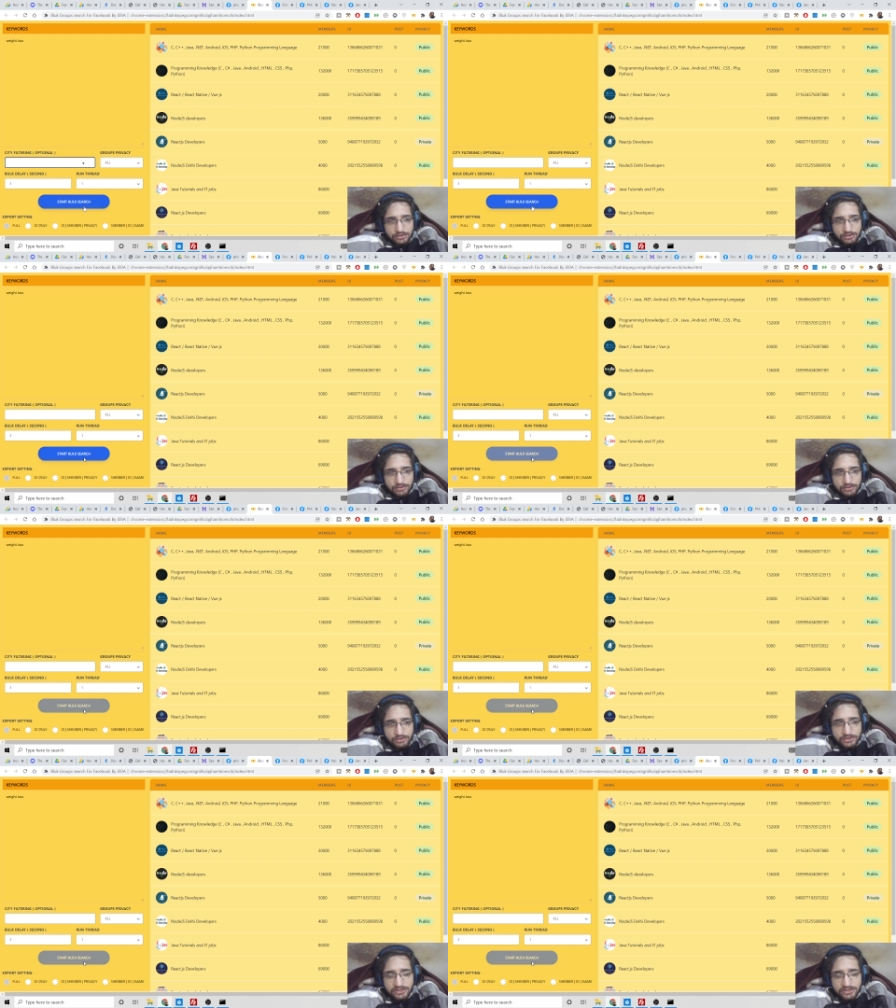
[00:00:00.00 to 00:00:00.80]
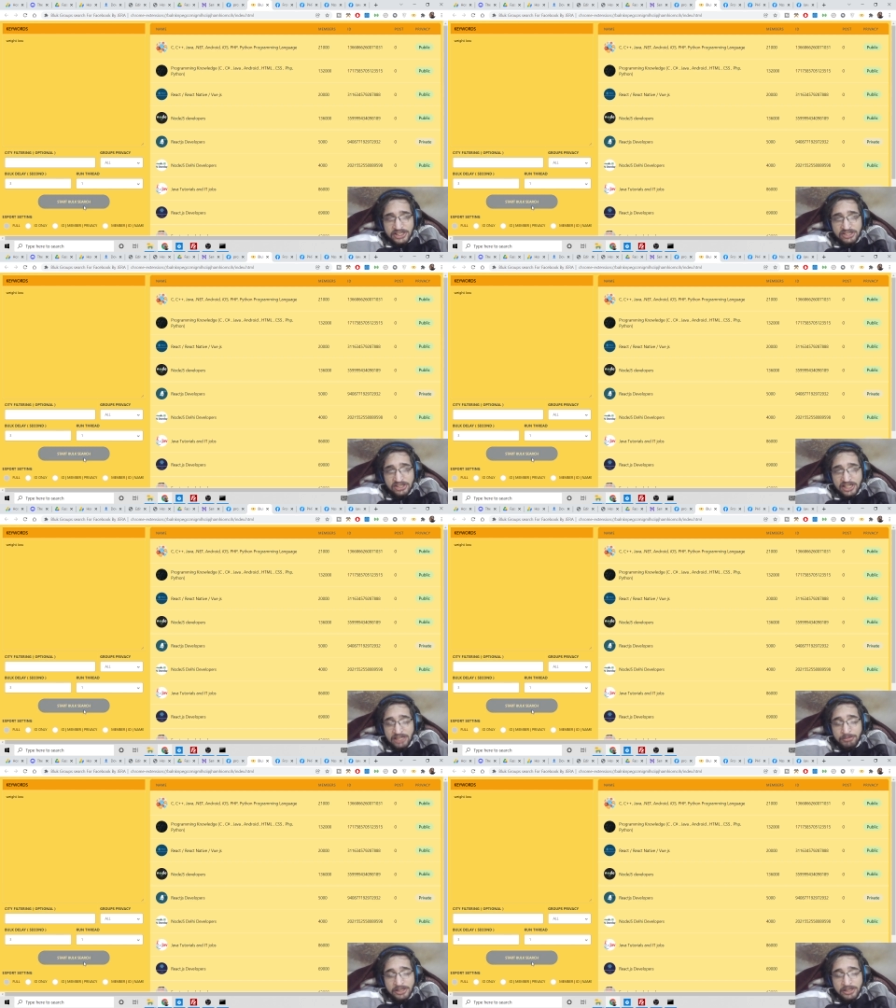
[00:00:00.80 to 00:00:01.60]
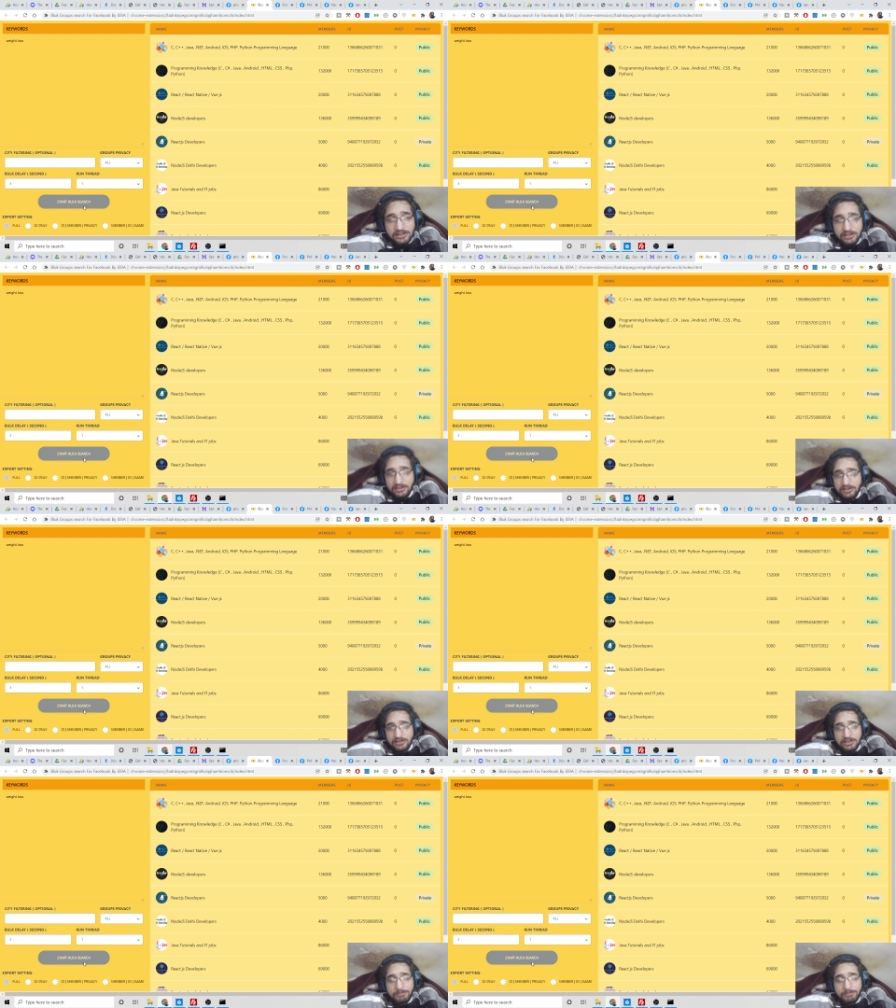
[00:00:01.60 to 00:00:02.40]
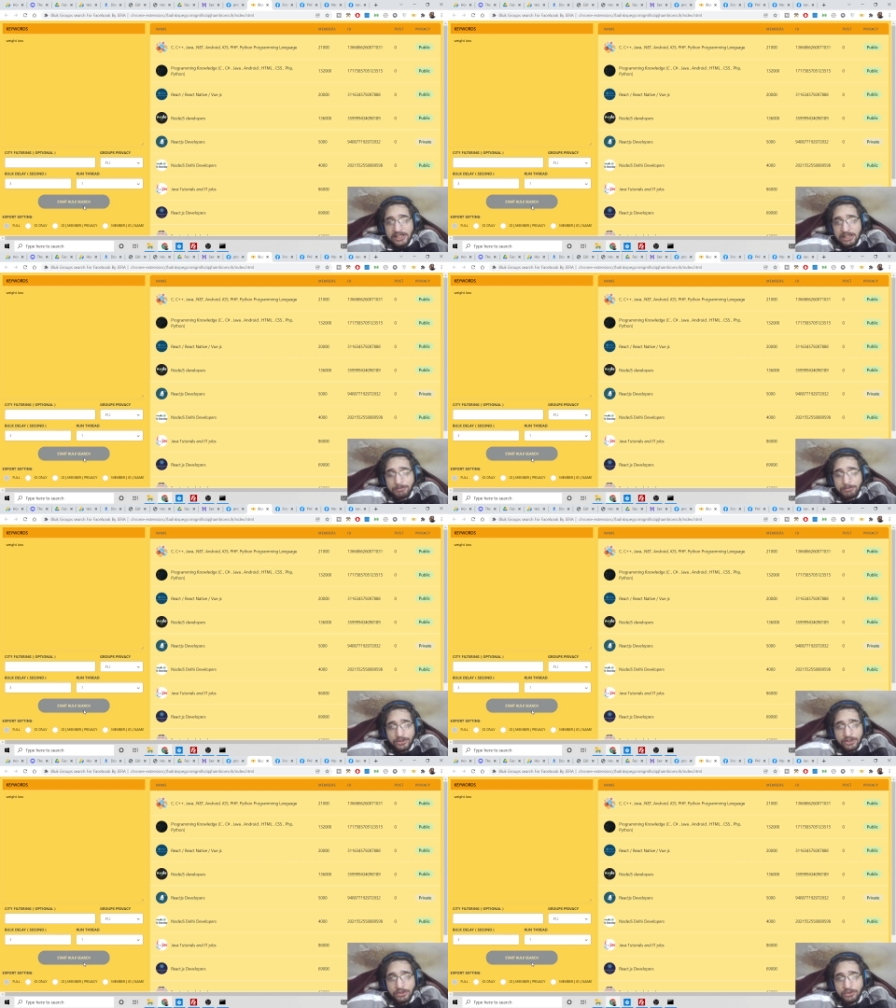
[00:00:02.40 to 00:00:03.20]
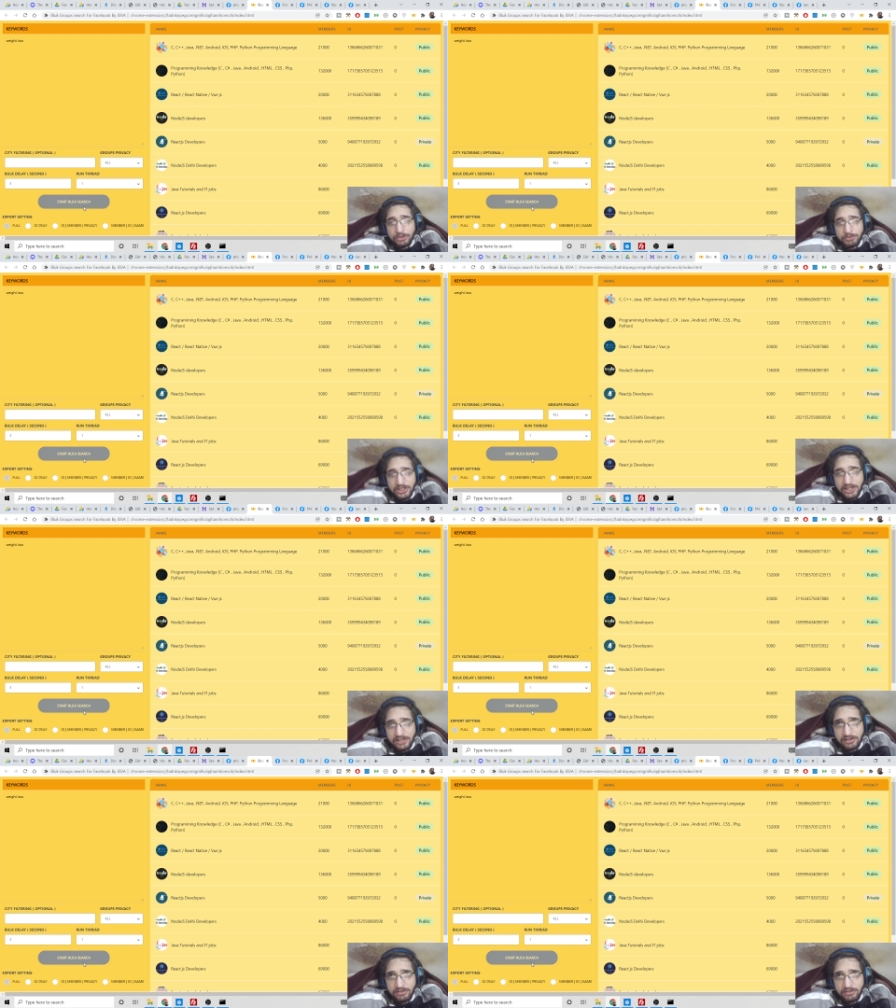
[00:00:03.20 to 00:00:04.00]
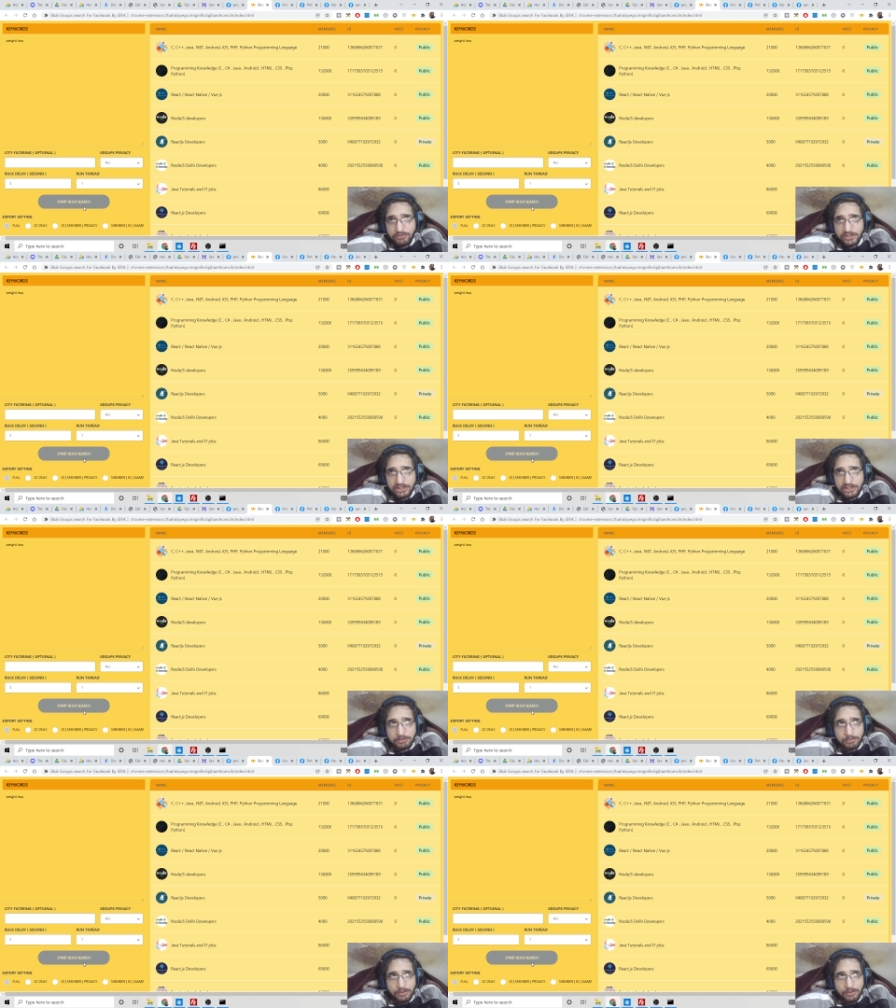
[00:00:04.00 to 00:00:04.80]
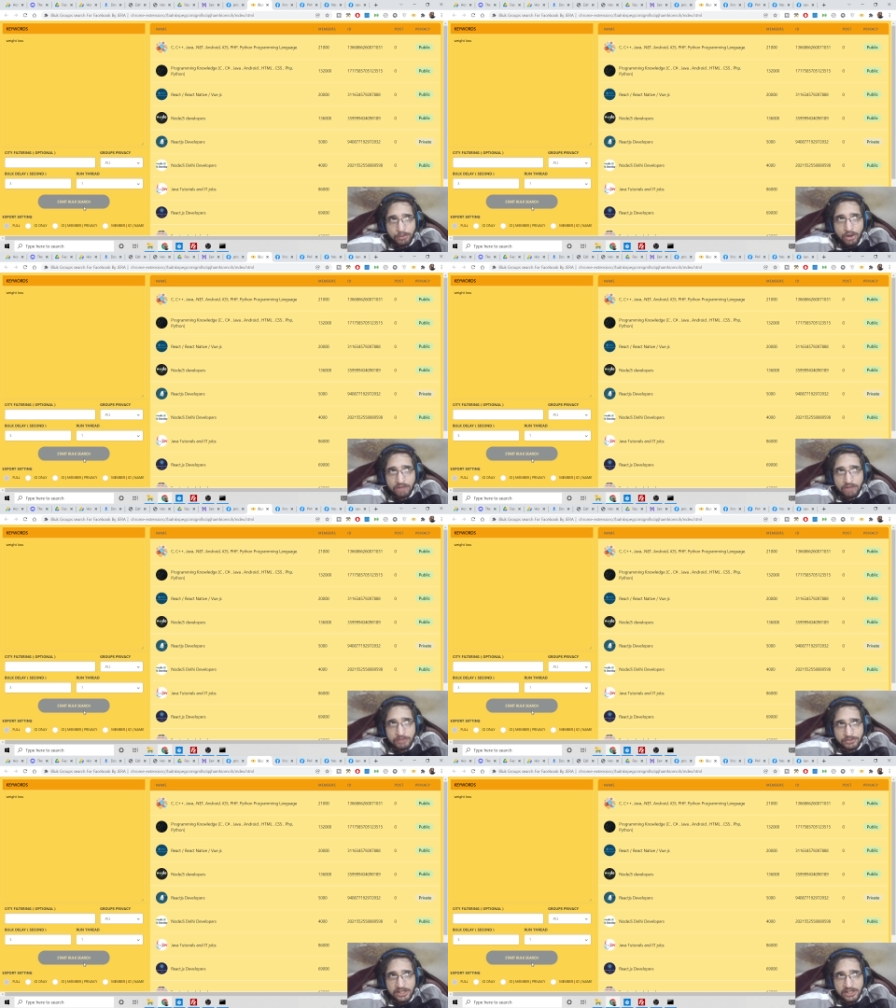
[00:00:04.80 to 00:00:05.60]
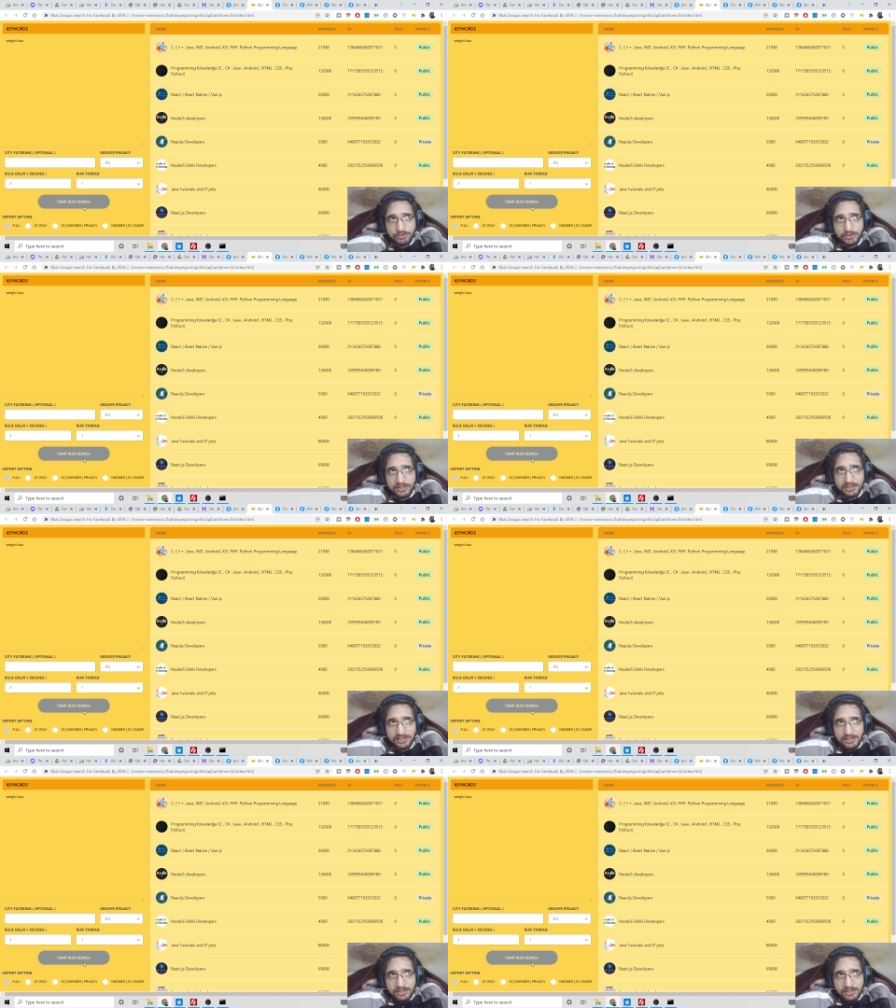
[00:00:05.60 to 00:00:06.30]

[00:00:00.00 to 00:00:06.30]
So this niche can be uh, depending upon your YouTube channel, whichever blog website you run.